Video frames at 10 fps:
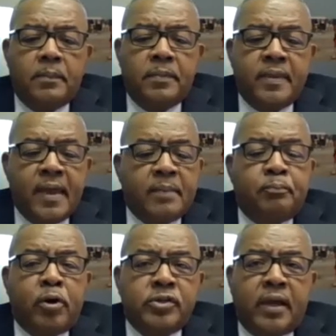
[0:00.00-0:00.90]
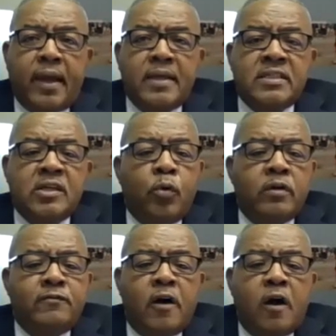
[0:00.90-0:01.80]
That project is going
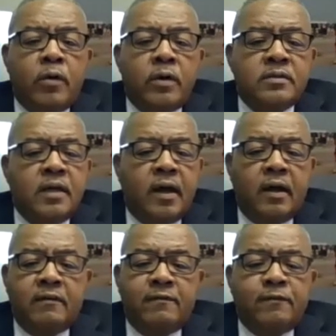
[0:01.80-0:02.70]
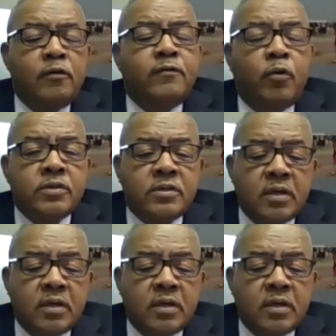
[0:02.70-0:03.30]
forward full force.